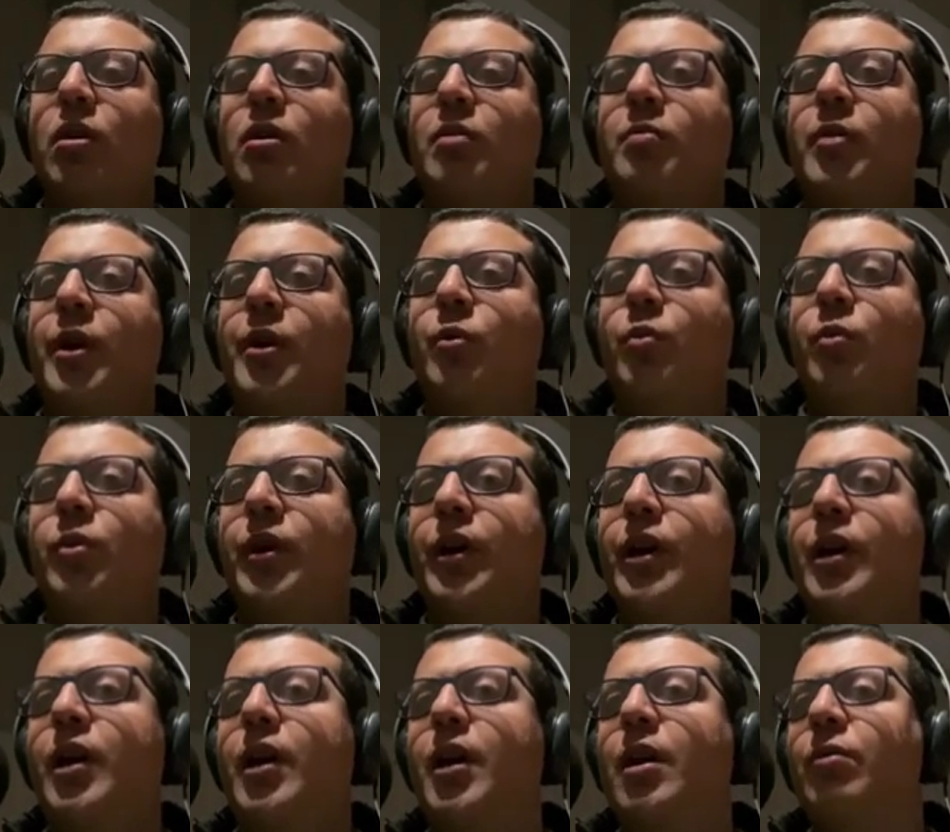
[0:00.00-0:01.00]
My
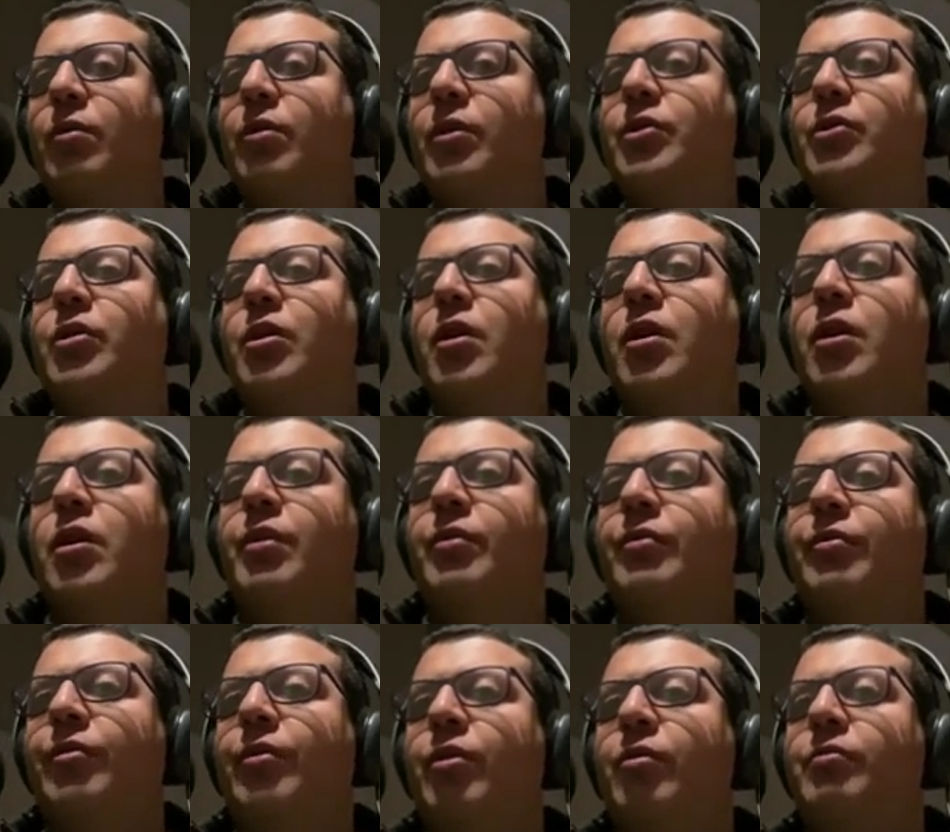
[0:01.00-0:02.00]
working hours are
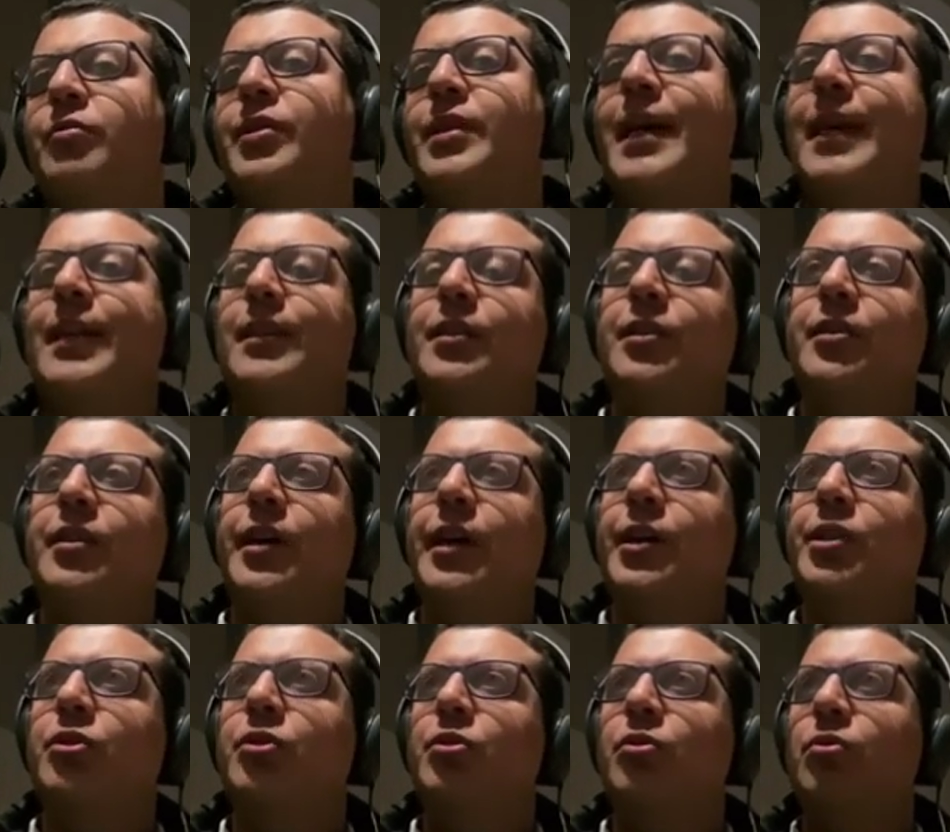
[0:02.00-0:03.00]
from
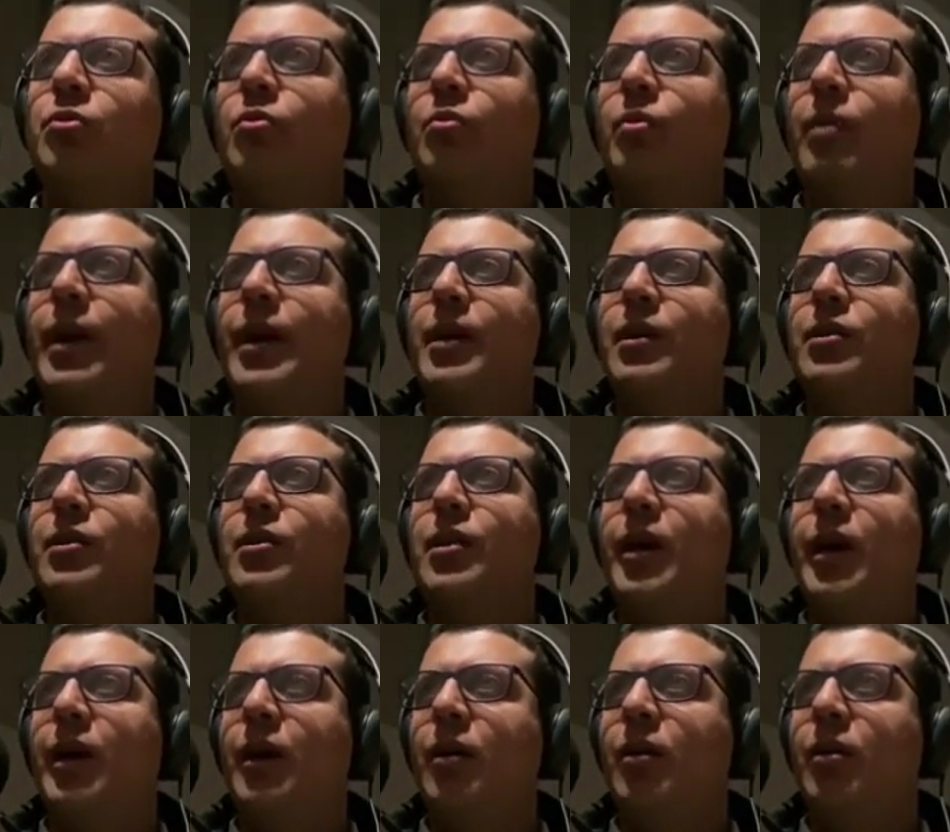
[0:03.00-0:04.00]
Saturday to Wednesday.